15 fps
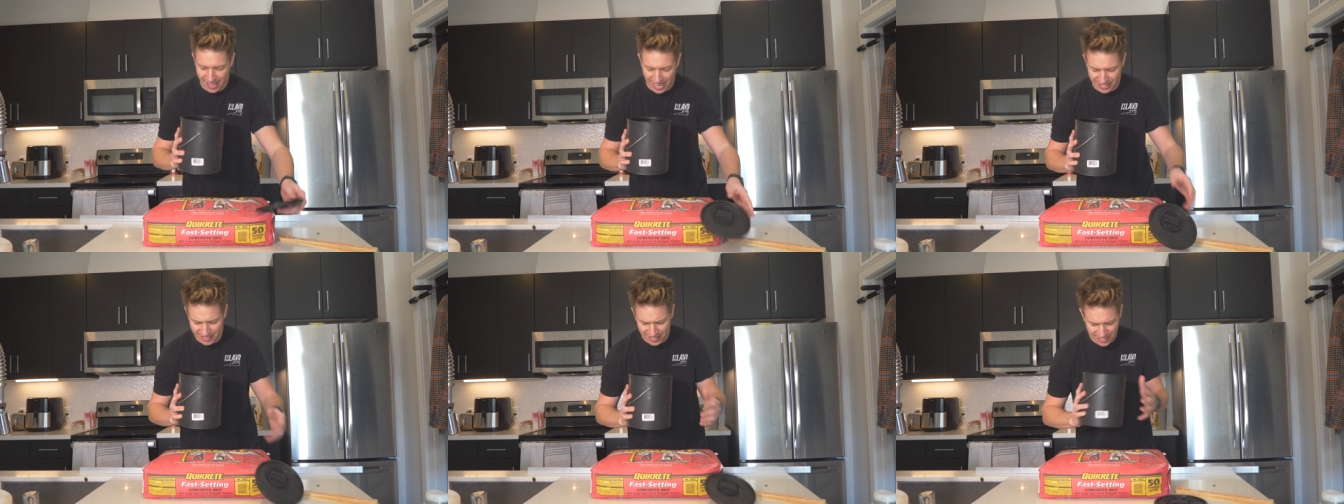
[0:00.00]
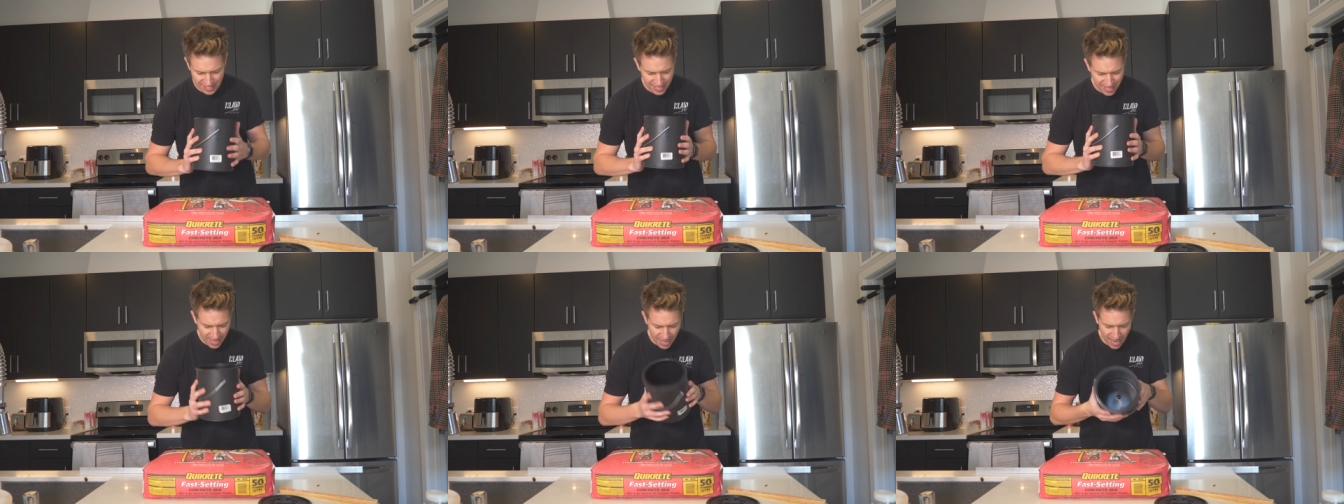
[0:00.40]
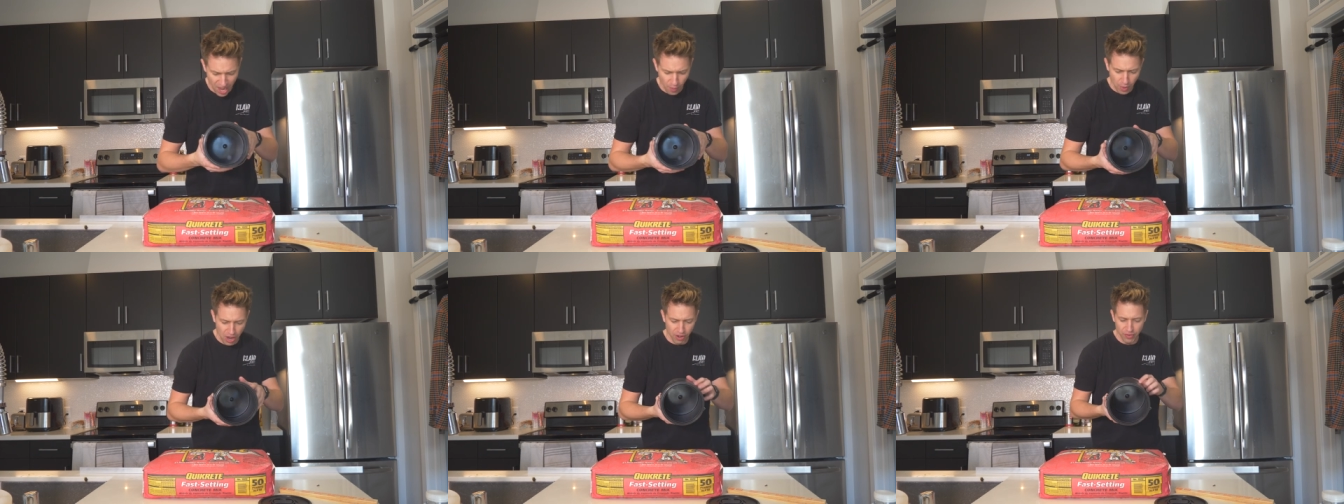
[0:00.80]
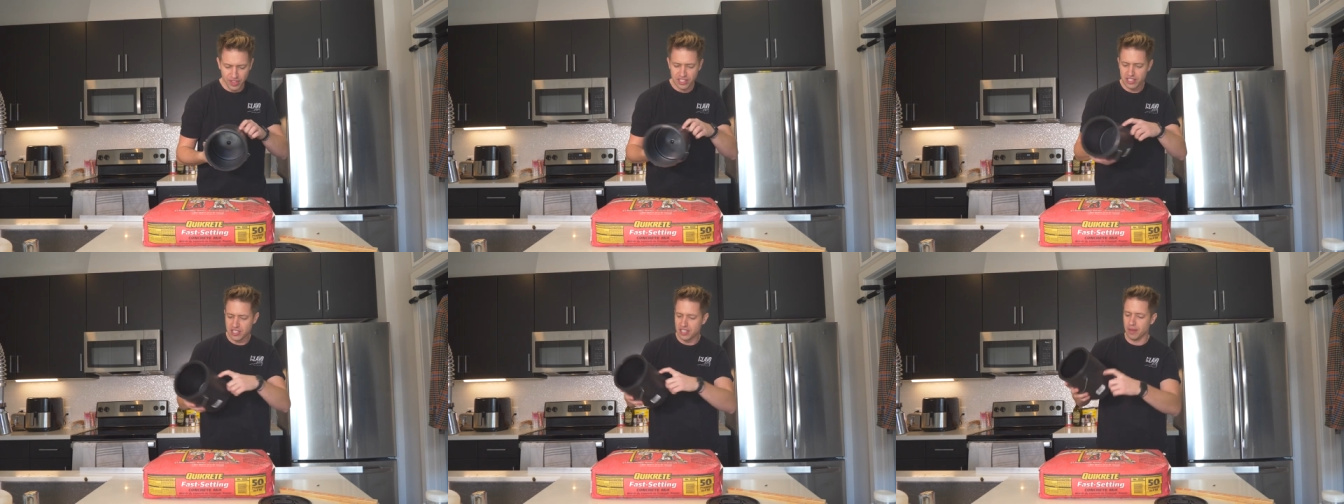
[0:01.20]
that's, uh, well,
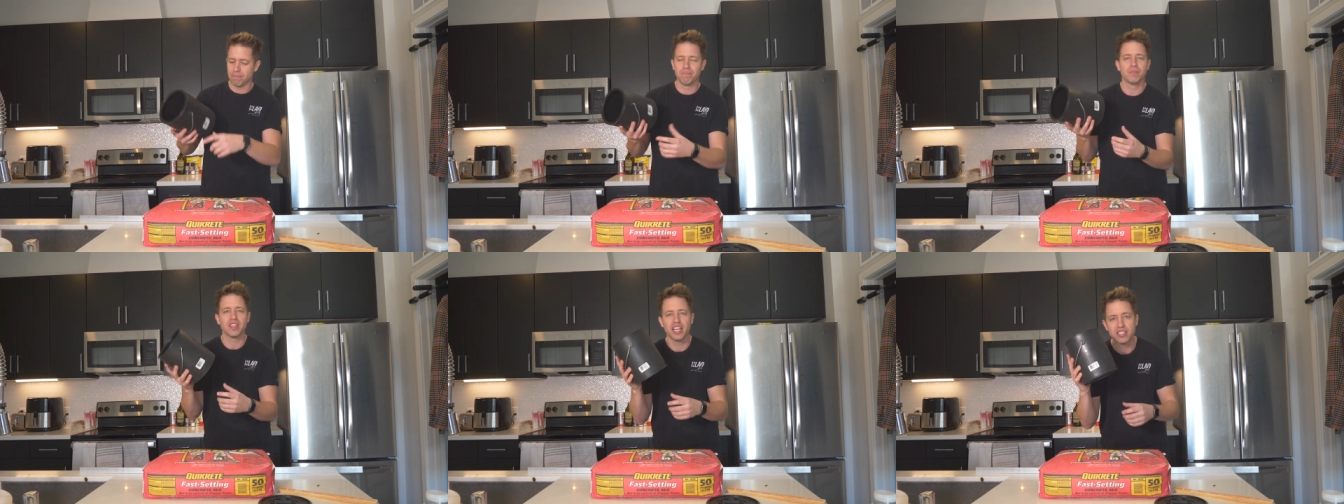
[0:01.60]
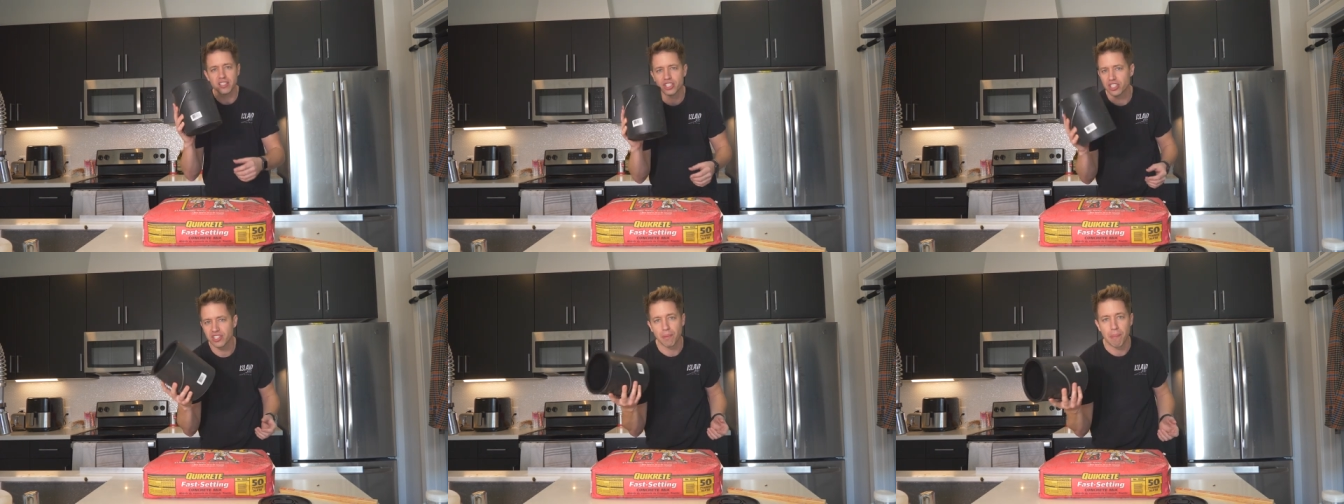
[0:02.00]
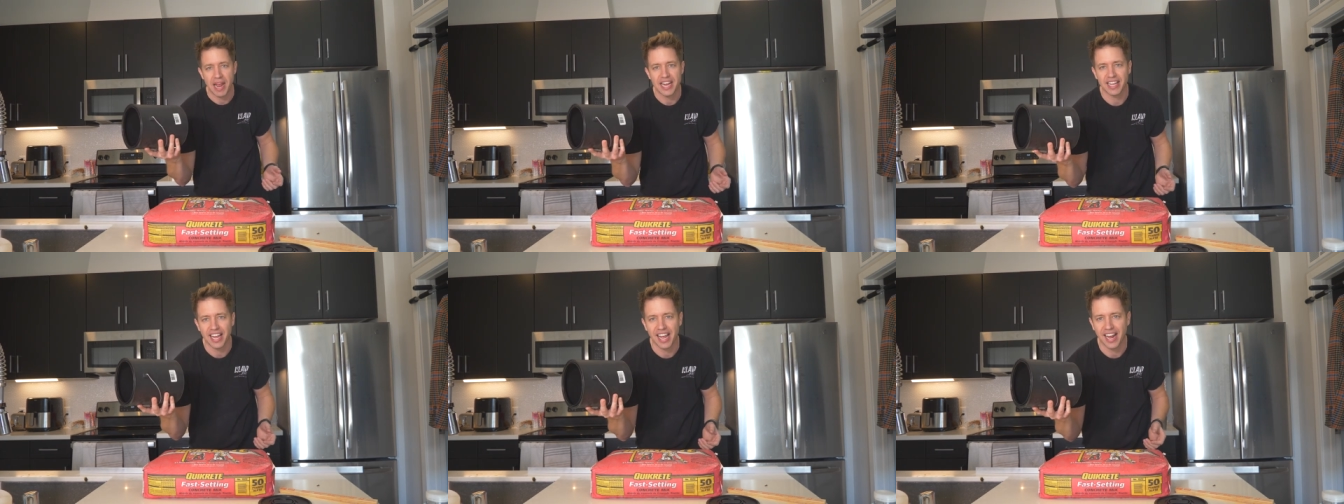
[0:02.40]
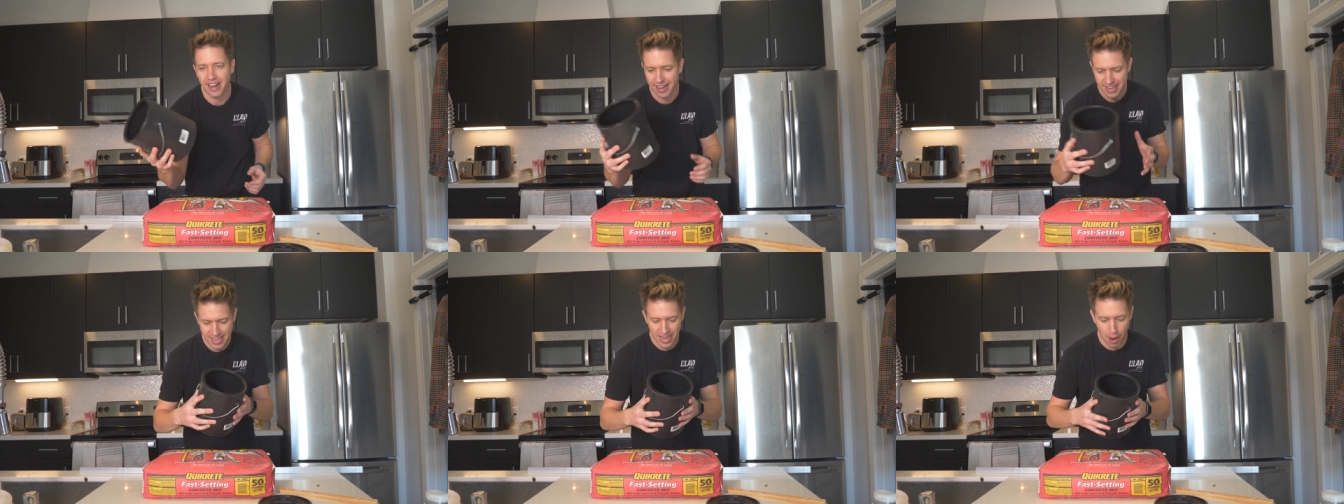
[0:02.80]
this is a this is just a paint can,
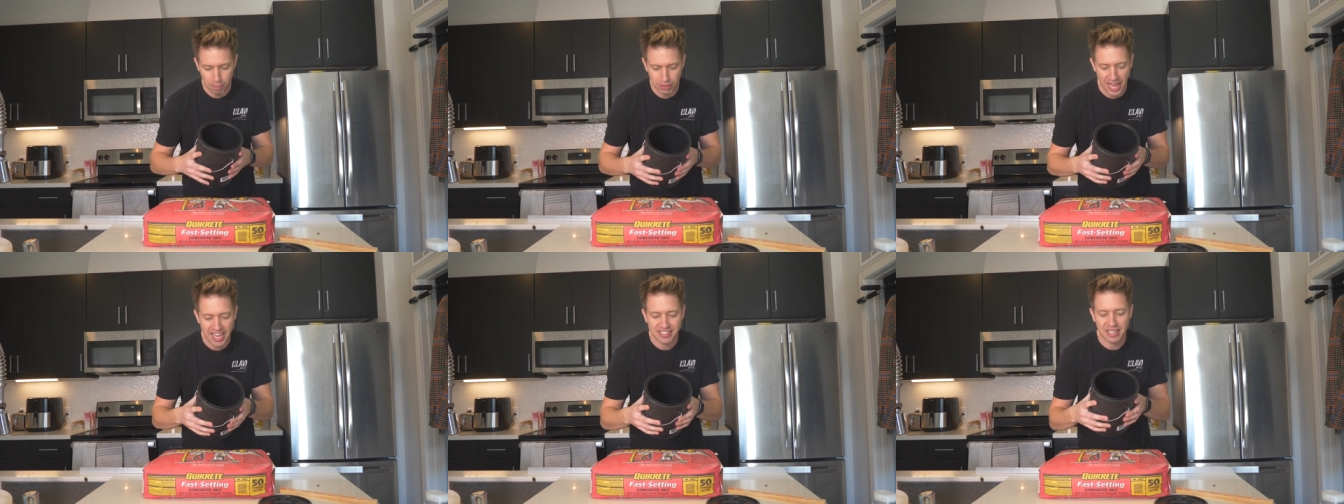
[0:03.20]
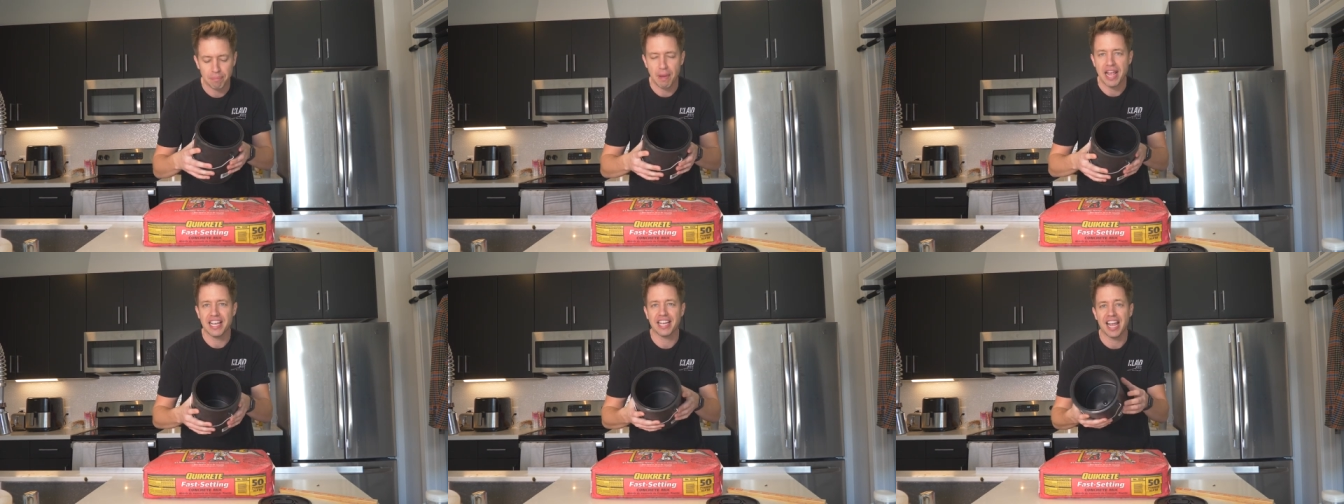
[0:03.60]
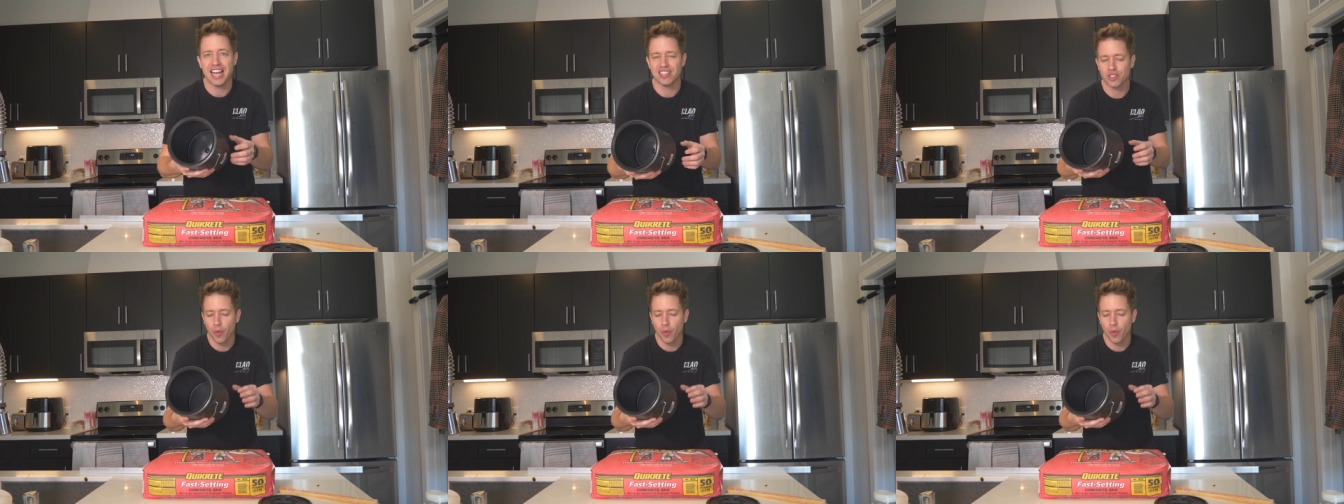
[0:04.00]
a plastic paint can.